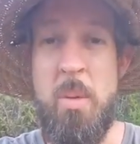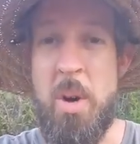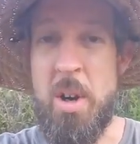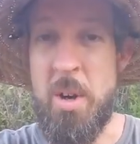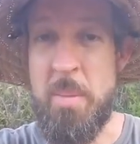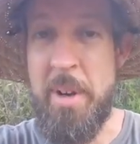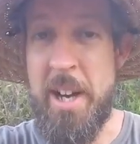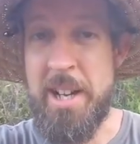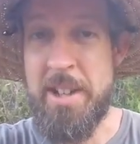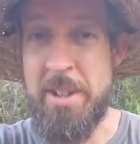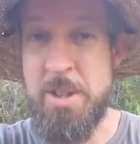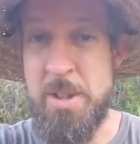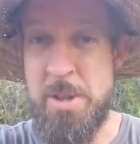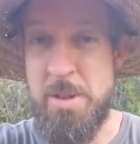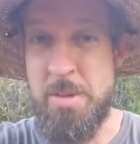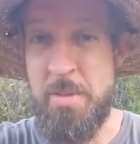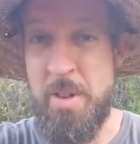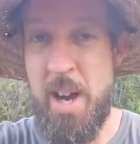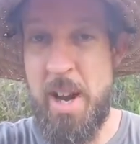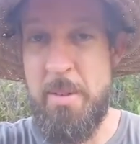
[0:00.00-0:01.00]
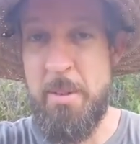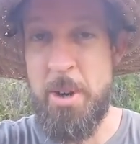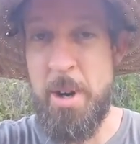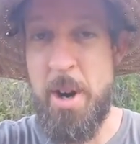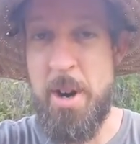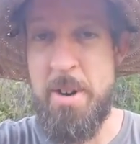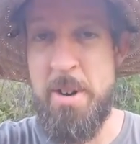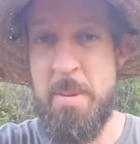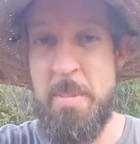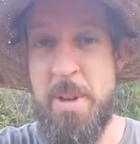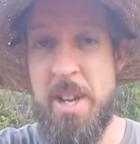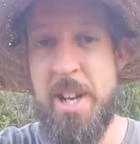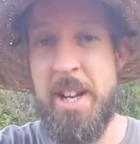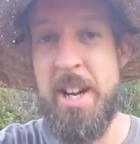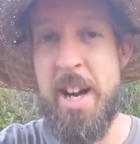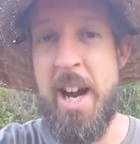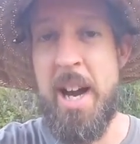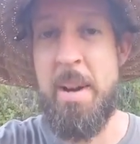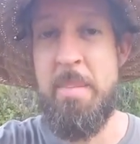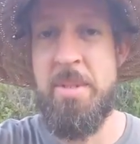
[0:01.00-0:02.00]
Welcome back to the Survival Gardener
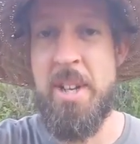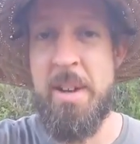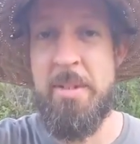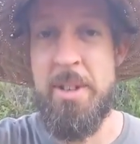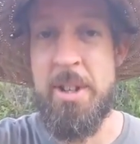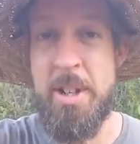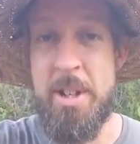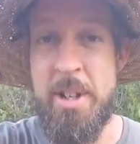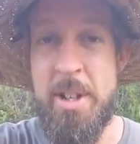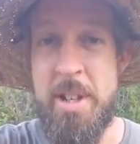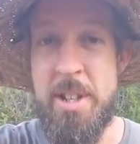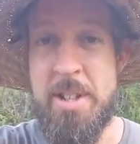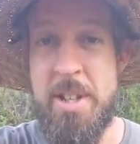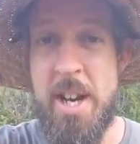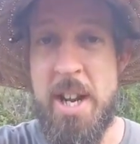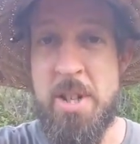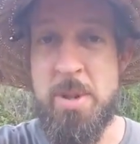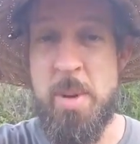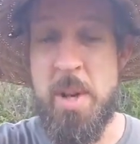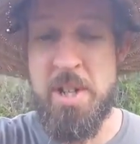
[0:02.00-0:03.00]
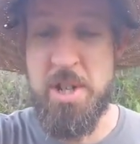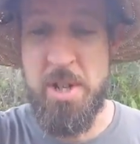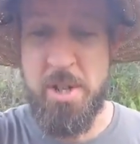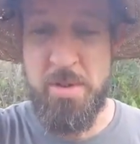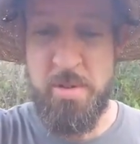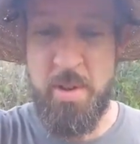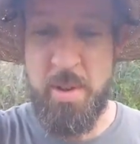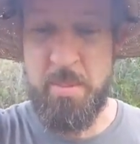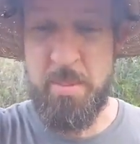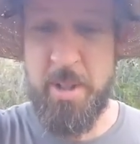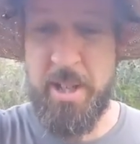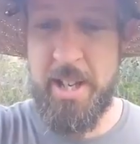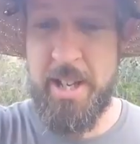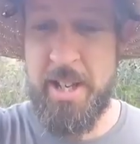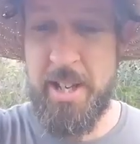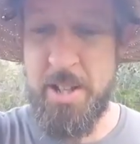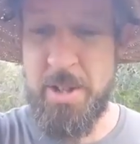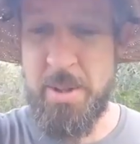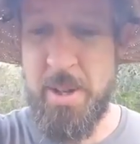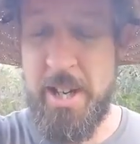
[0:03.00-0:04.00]
Minute. I'm David the Good. Today's question is from
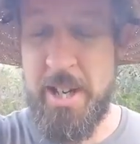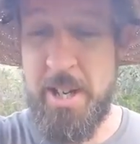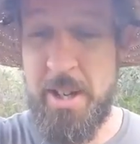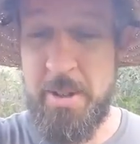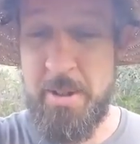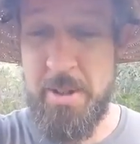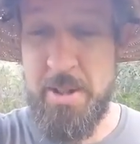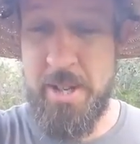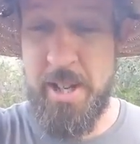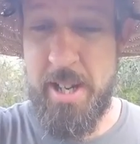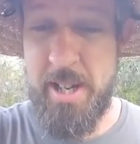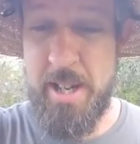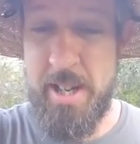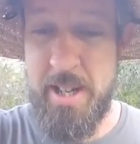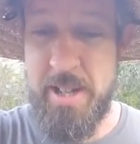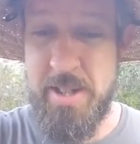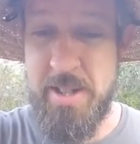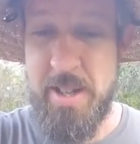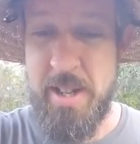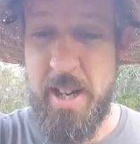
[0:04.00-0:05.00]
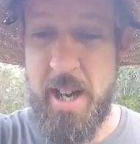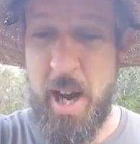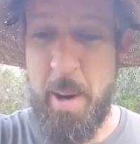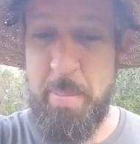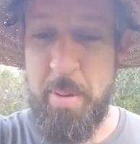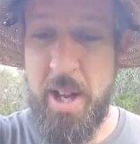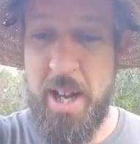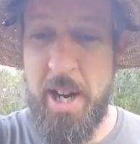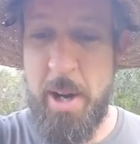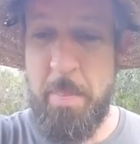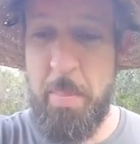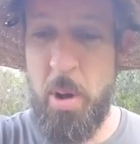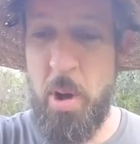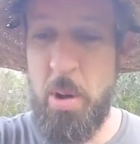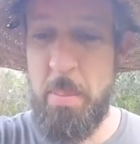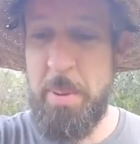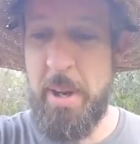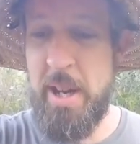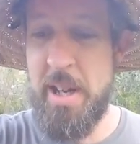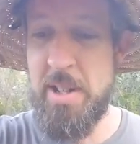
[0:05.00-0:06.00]
Lina Draney who says, I planted
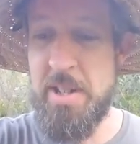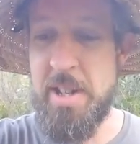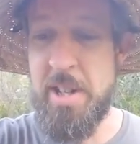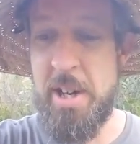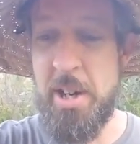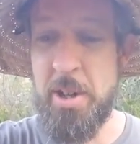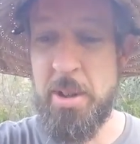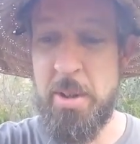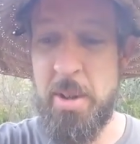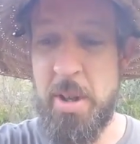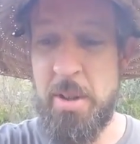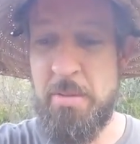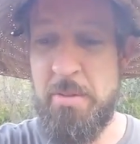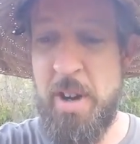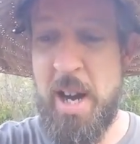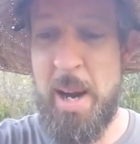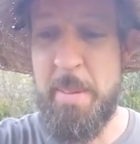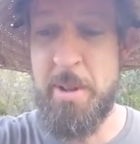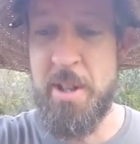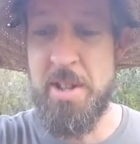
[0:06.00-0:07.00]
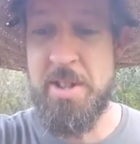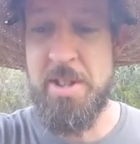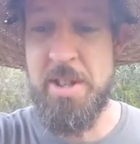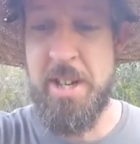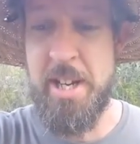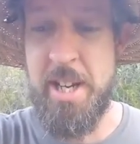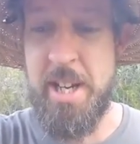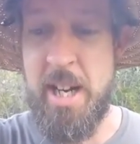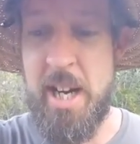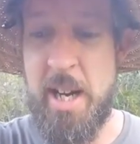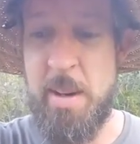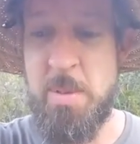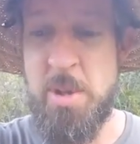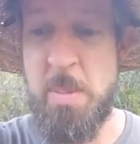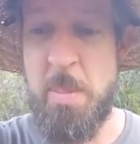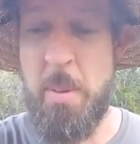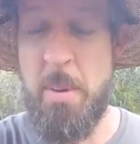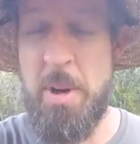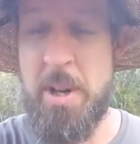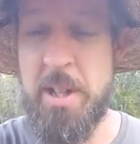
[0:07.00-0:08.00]
pole beans and they are growing fabulously. I am
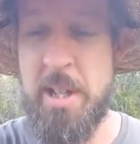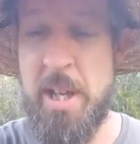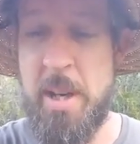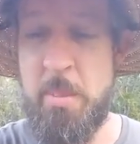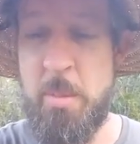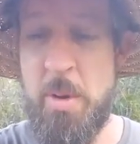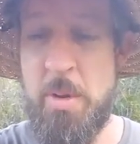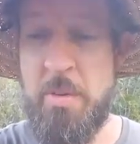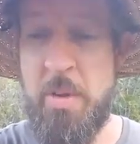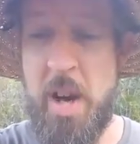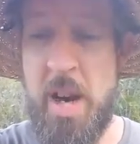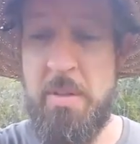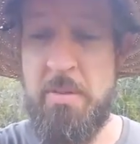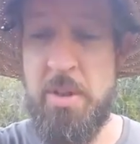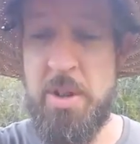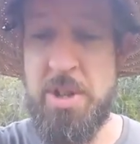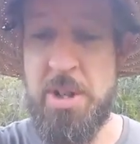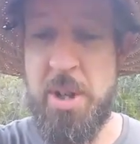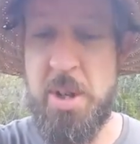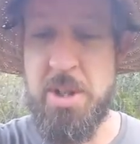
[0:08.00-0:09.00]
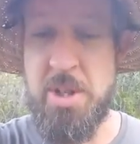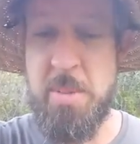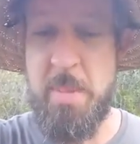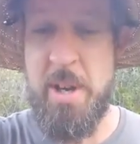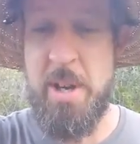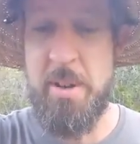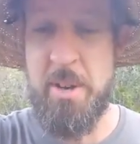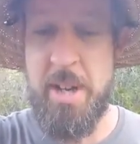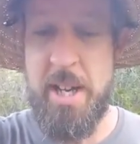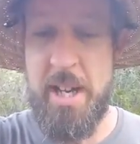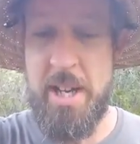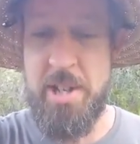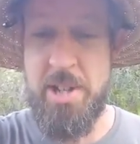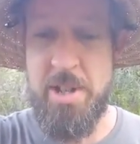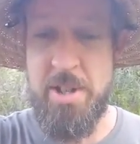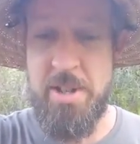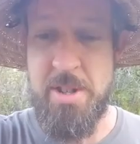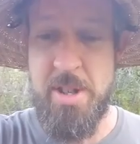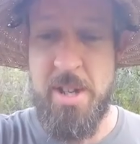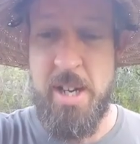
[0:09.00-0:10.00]
supporting them with five foot tall tomato
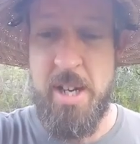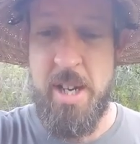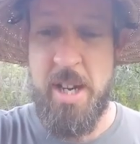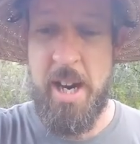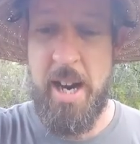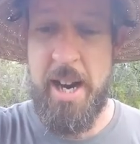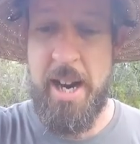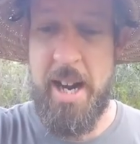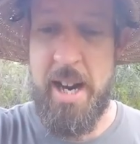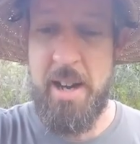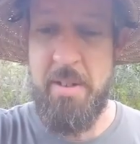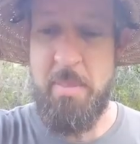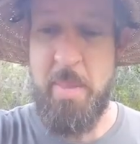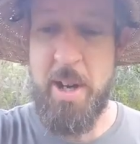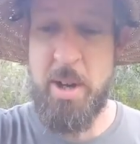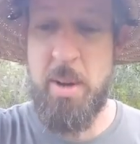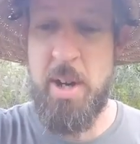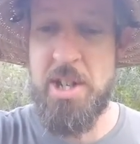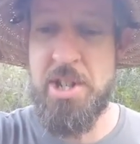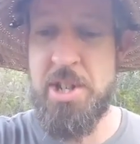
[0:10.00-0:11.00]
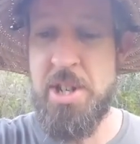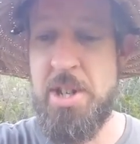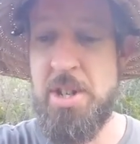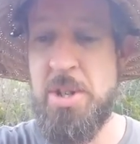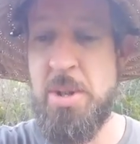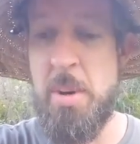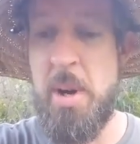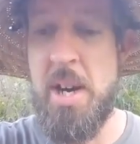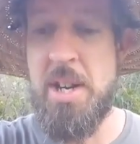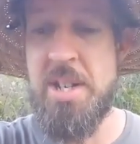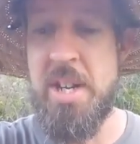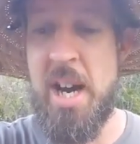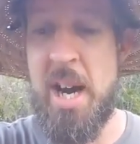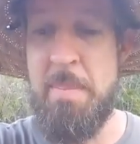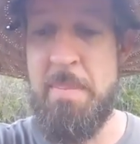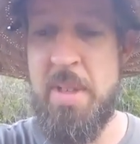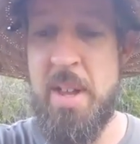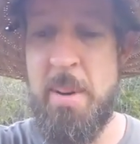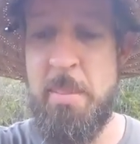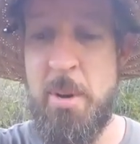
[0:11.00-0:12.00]
cages I have. My question, do I
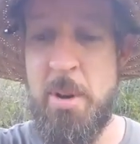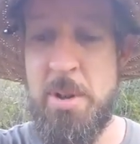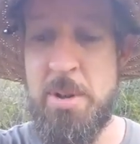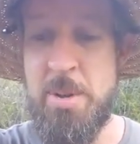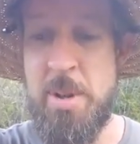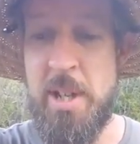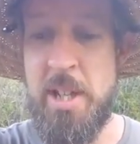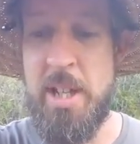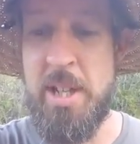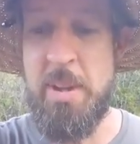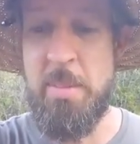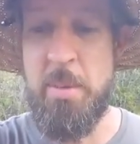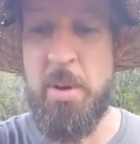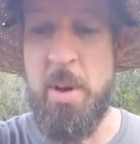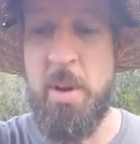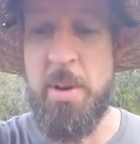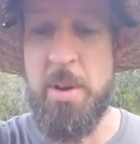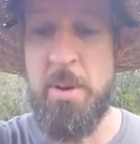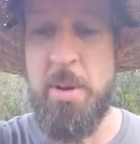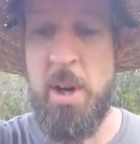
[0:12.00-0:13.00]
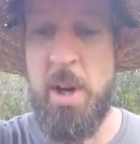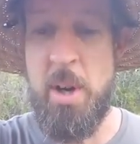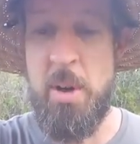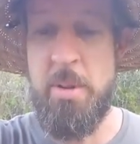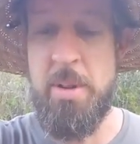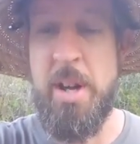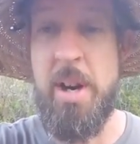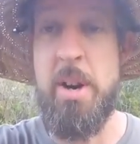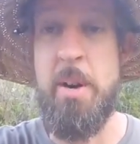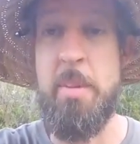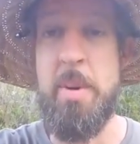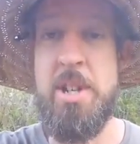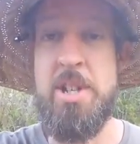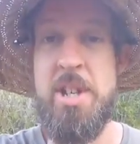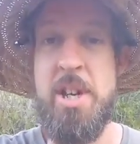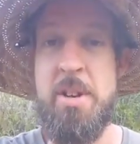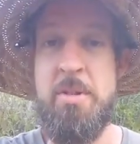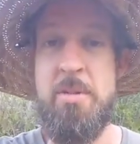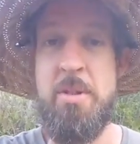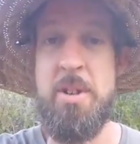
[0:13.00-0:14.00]
top them or do I let them grow and grow? They are
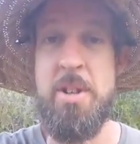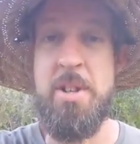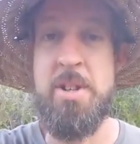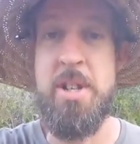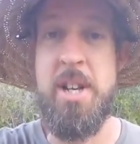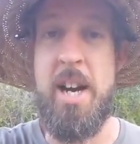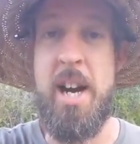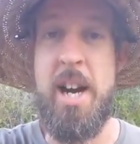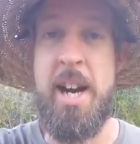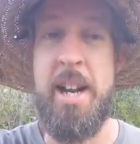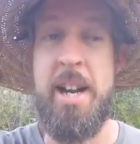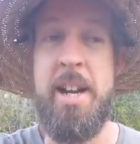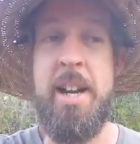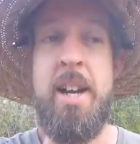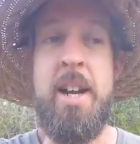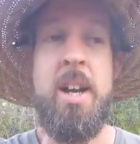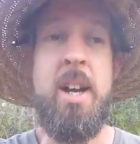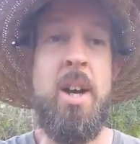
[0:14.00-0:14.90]
reaching for the sky.